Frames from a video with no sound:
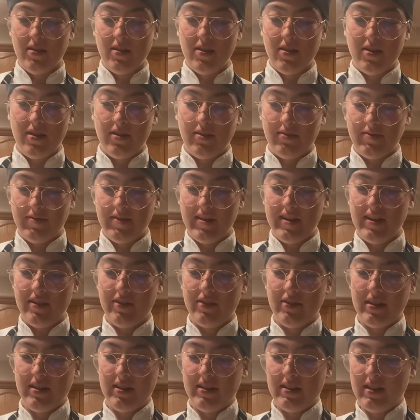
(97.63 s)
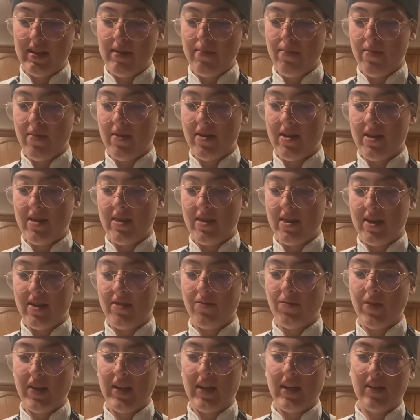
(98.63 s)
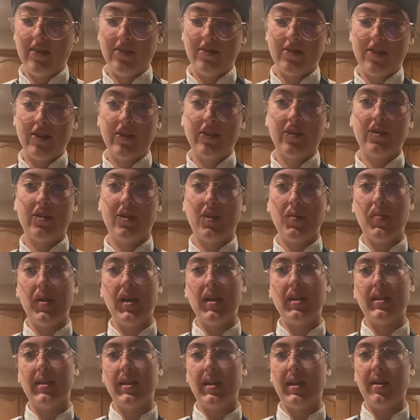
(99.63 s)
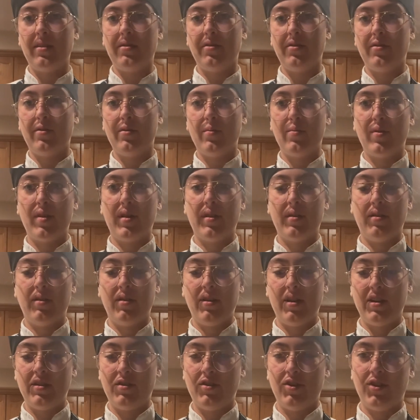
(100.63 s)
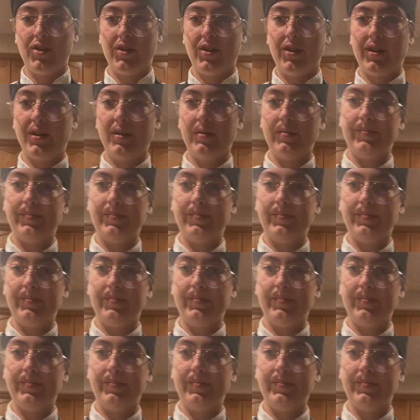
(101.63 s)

I'll finish this up and then we can start creaming together the butter and sugar.